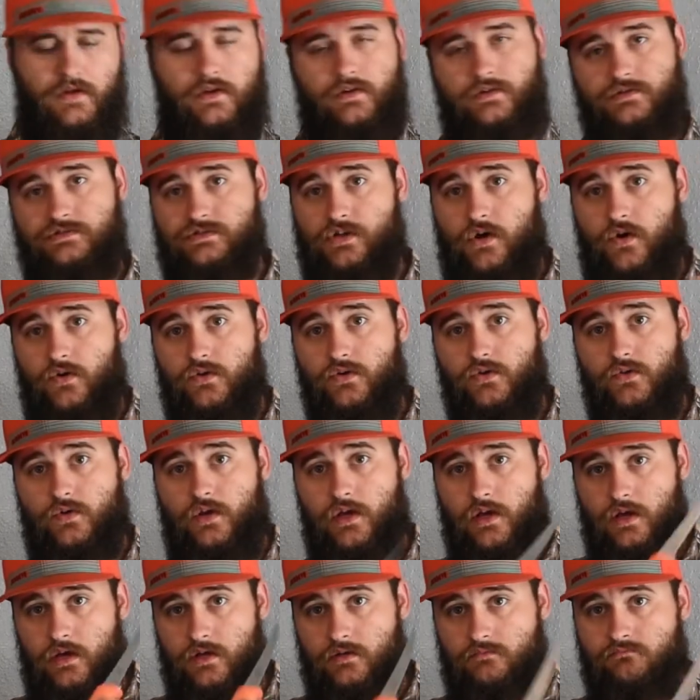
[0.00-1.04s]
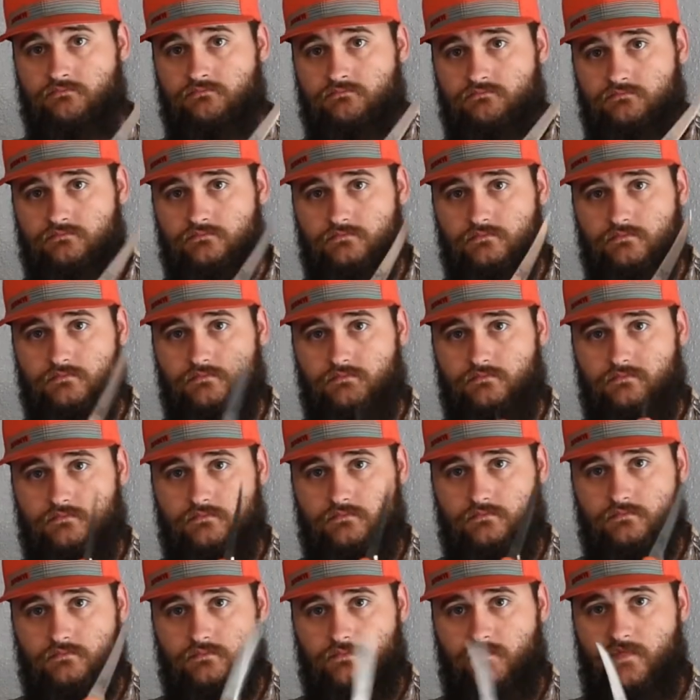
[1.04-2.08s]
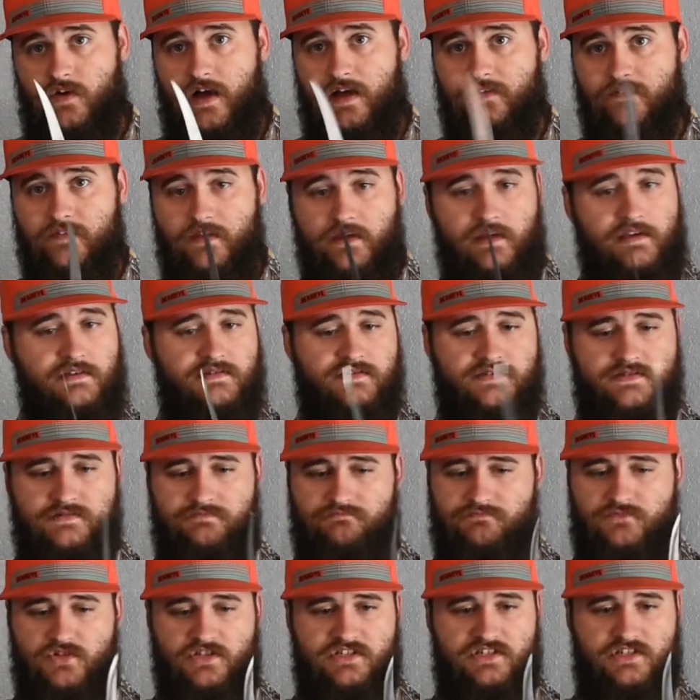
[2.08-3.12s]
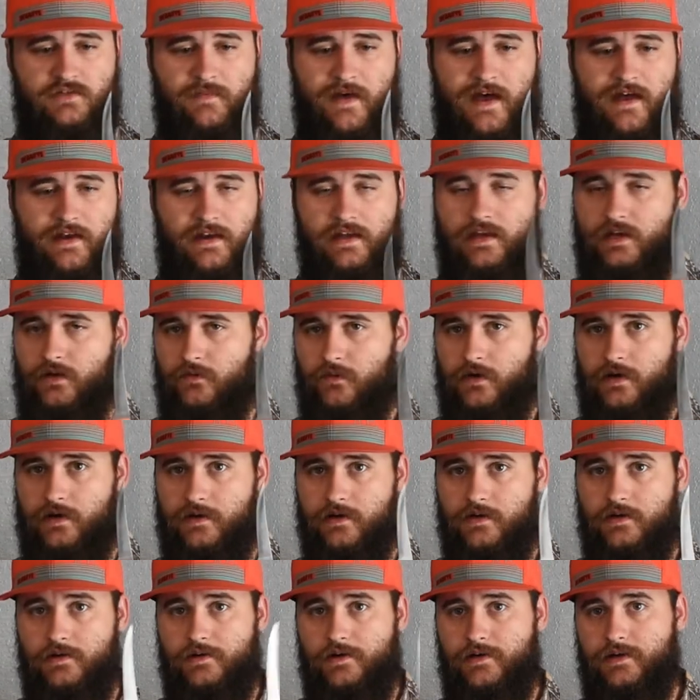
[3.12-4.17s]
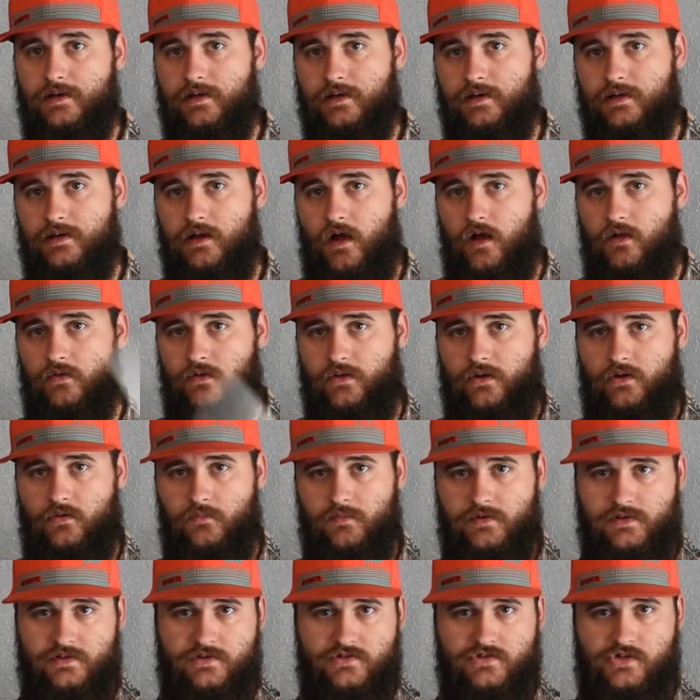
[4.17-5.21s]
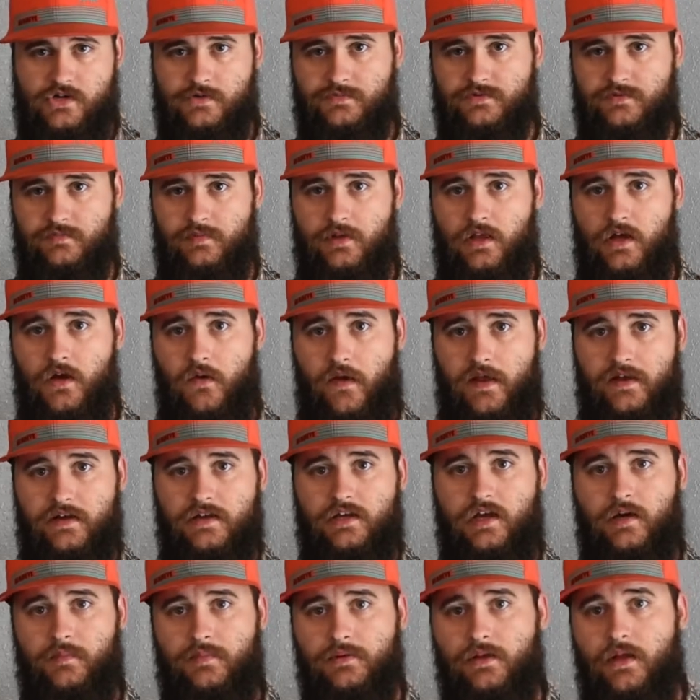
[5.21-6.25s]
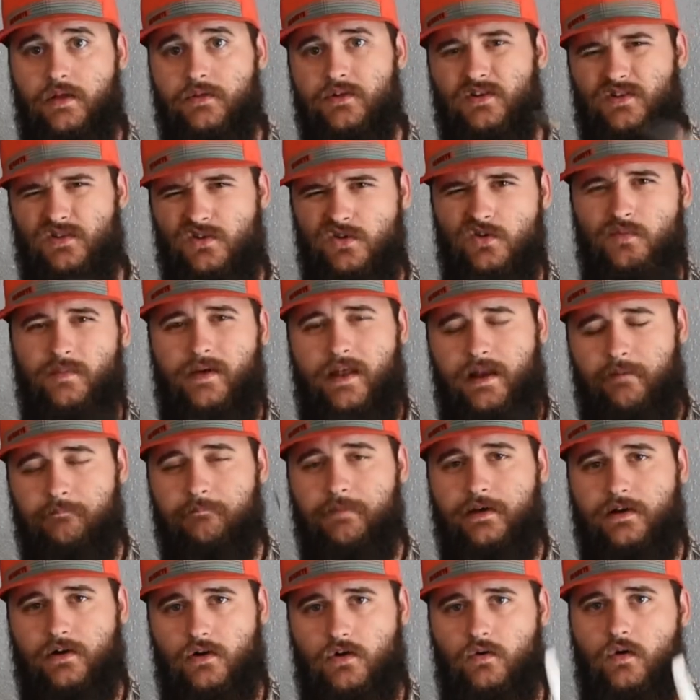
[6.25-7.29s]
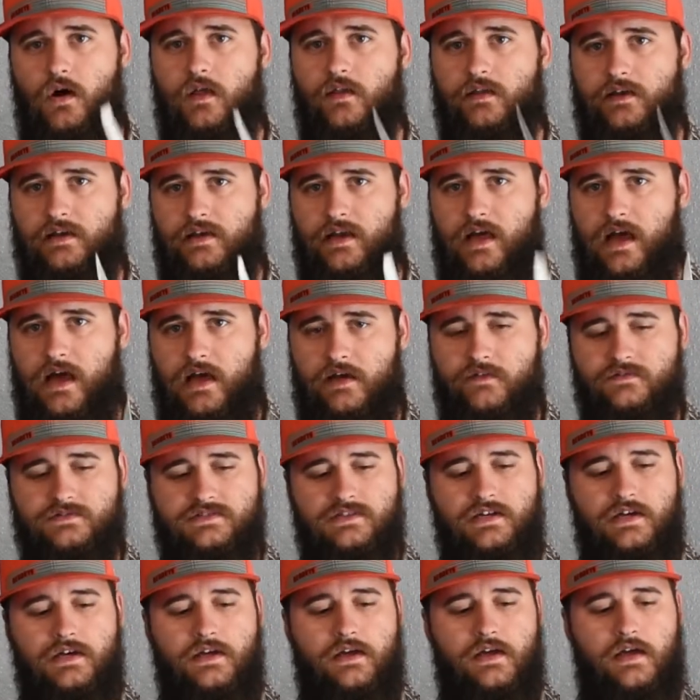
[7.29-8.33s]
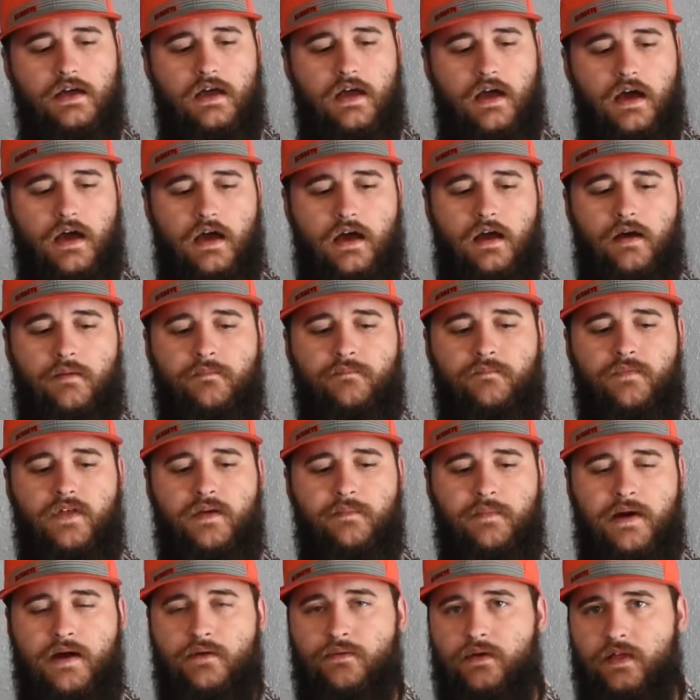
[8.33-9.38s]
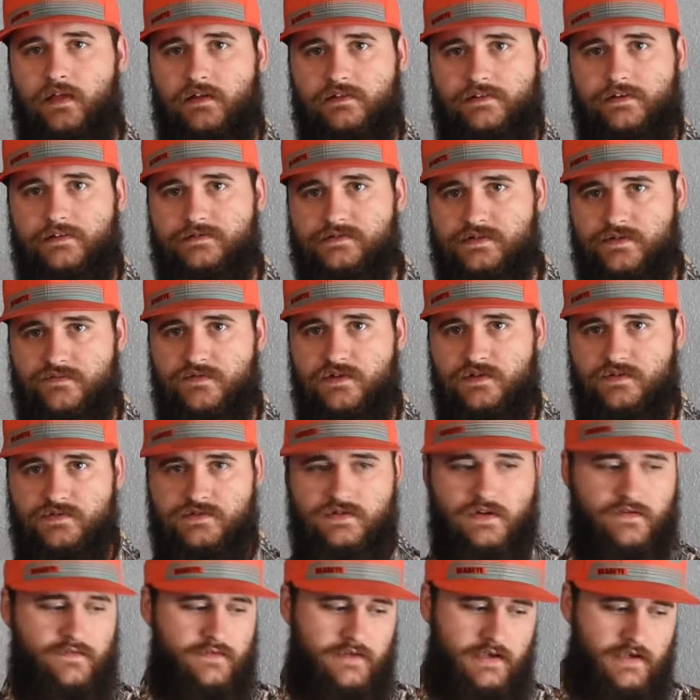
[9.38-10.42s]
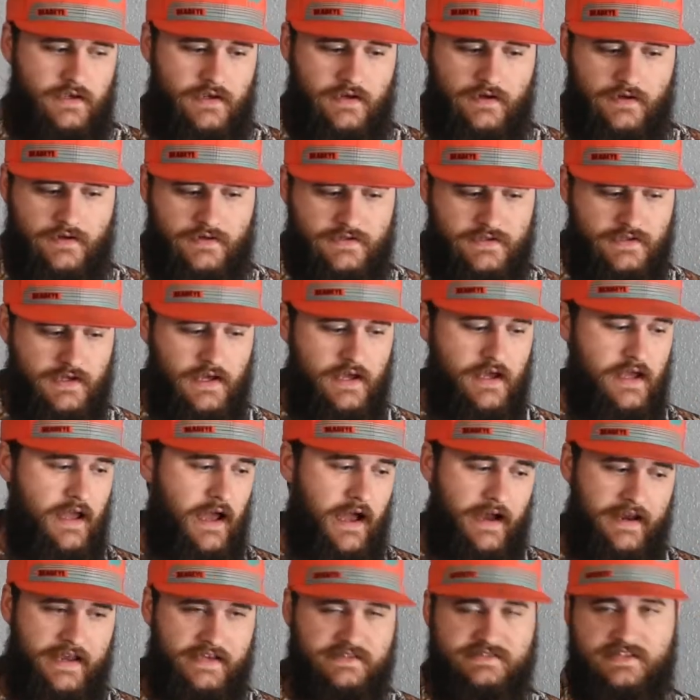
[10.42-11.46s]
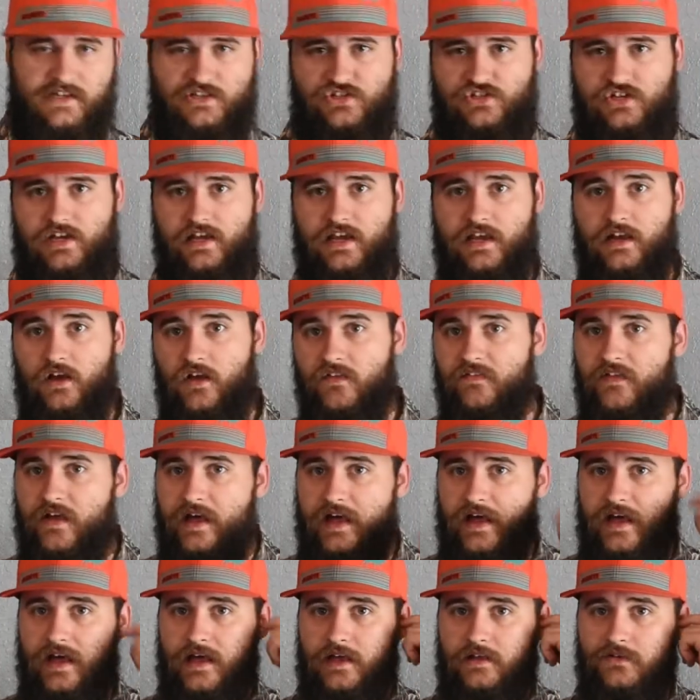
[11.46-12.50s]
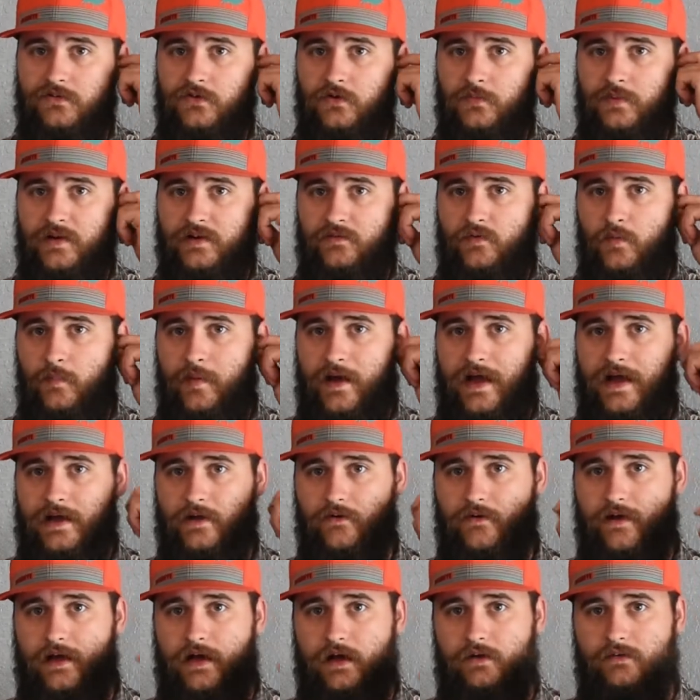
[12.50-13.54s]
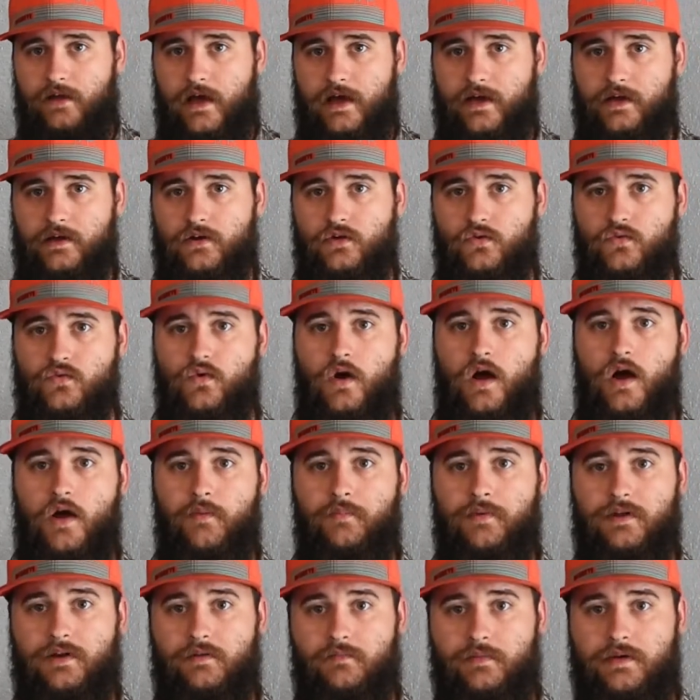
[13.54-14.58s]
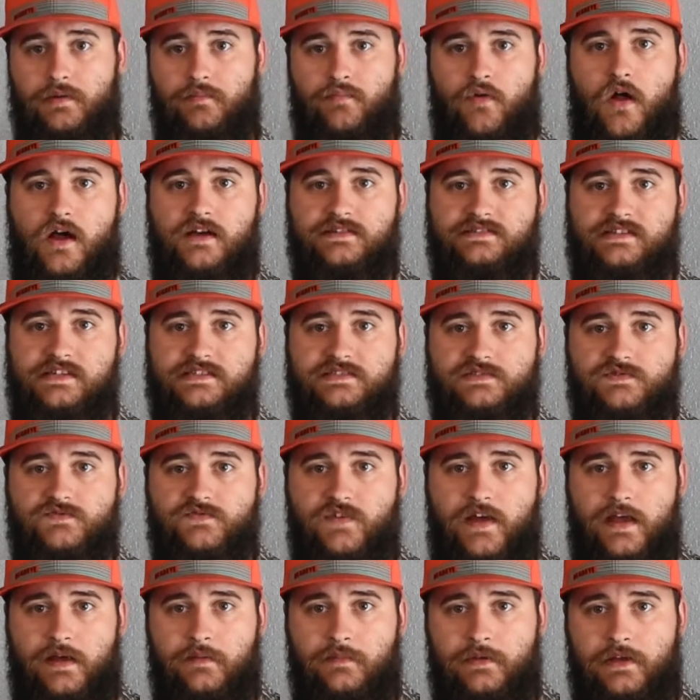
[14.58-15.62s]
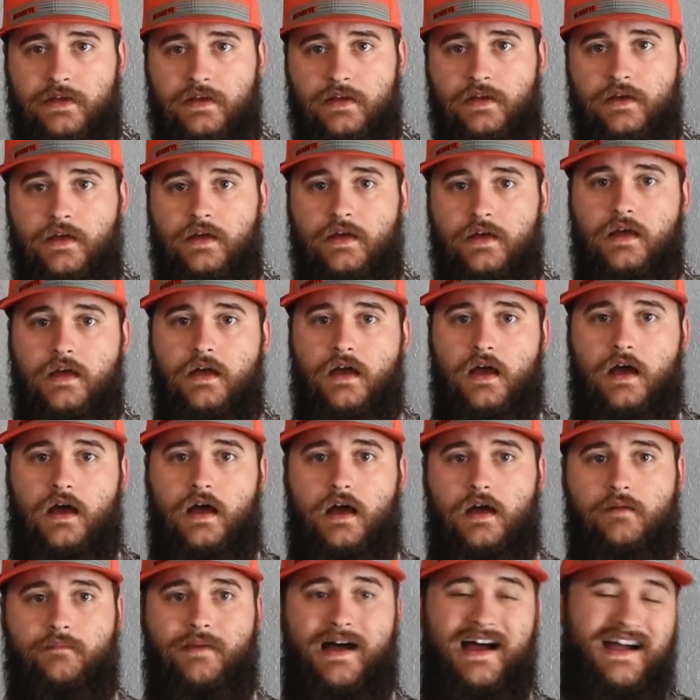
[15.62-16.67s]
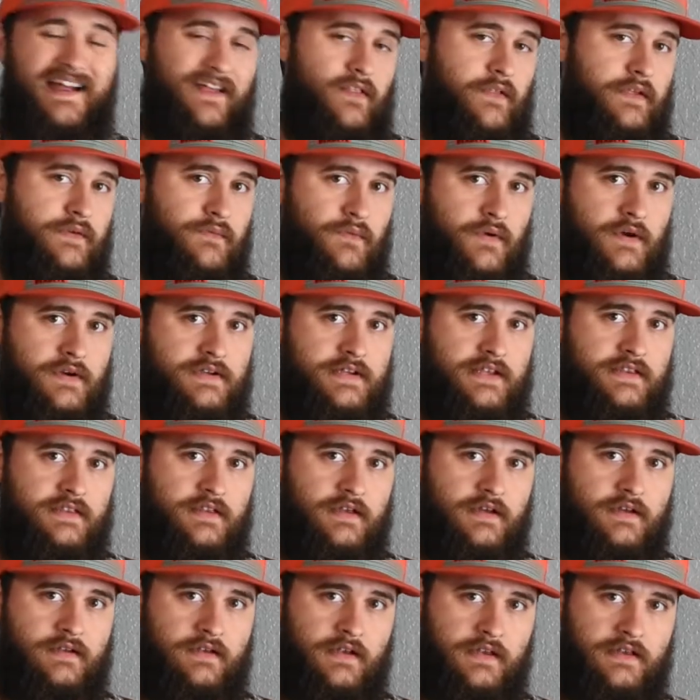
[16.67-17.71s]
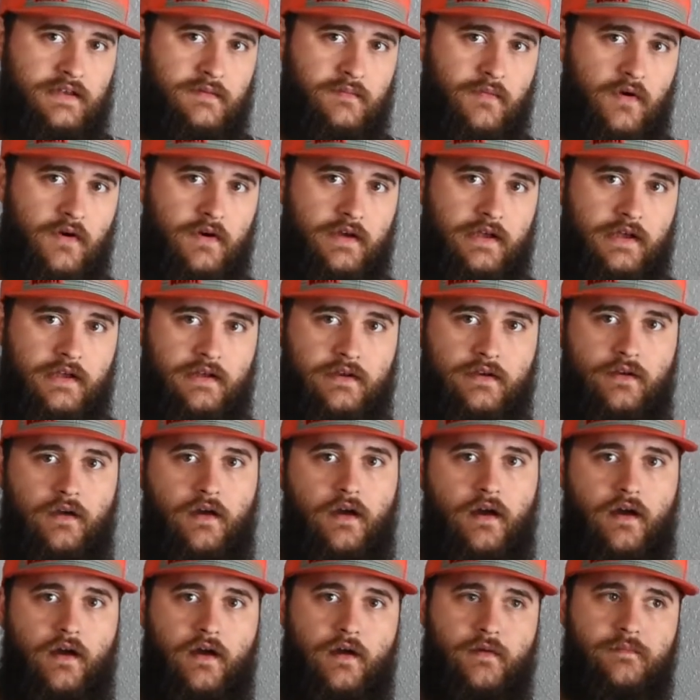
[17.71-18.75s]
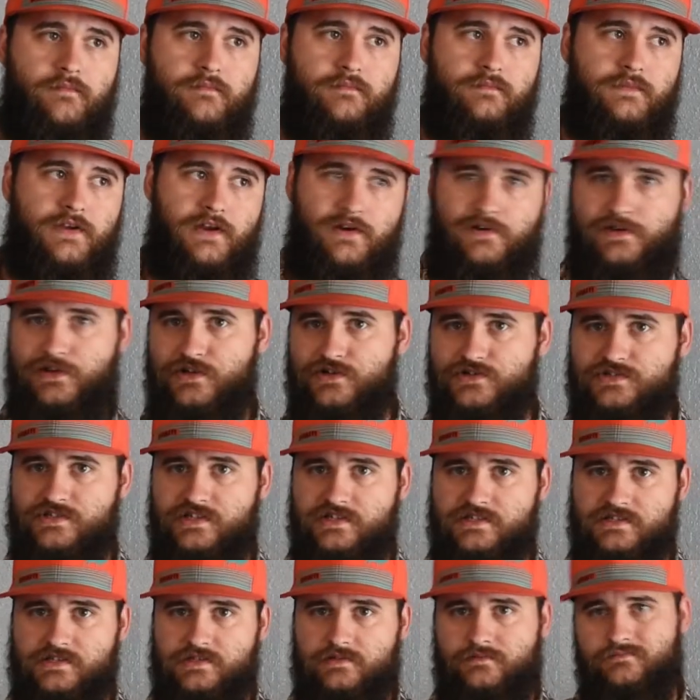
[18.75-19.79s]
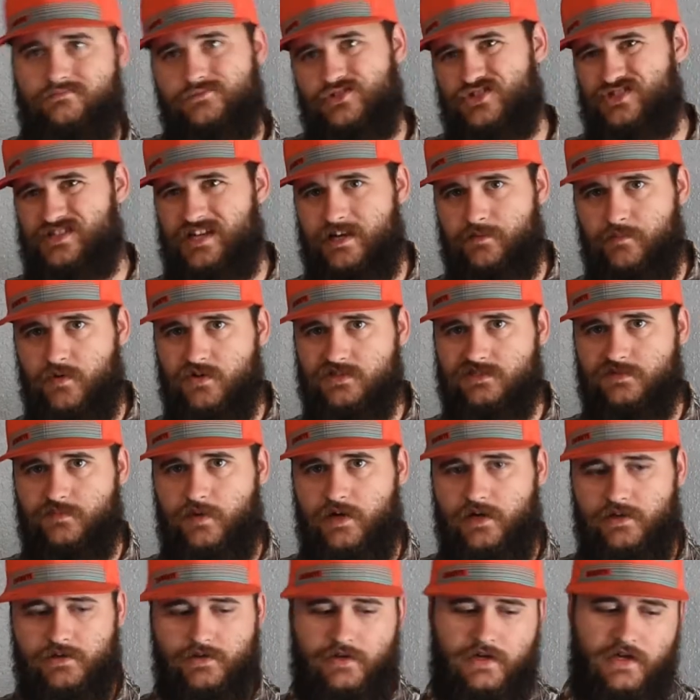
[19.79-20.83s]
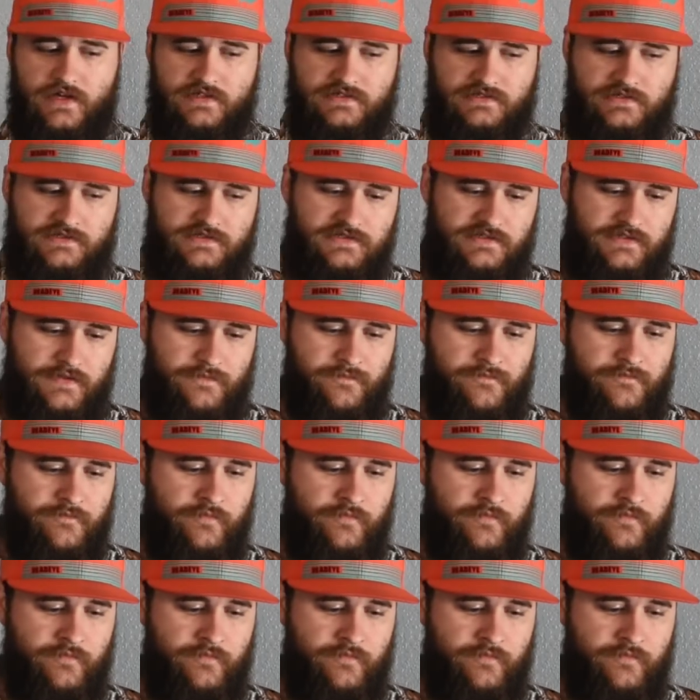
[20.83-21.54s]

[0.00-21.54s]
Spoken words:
So you can find these just about anywhere. Again, I'll link them in the description below, and a couple other a little bit better quality knives that my relatives have used over the years. I guess I should hint on that. A little bit of a background. I grew up in a meat processing family. I only worked at the market during deer season, just like most of my other cousins.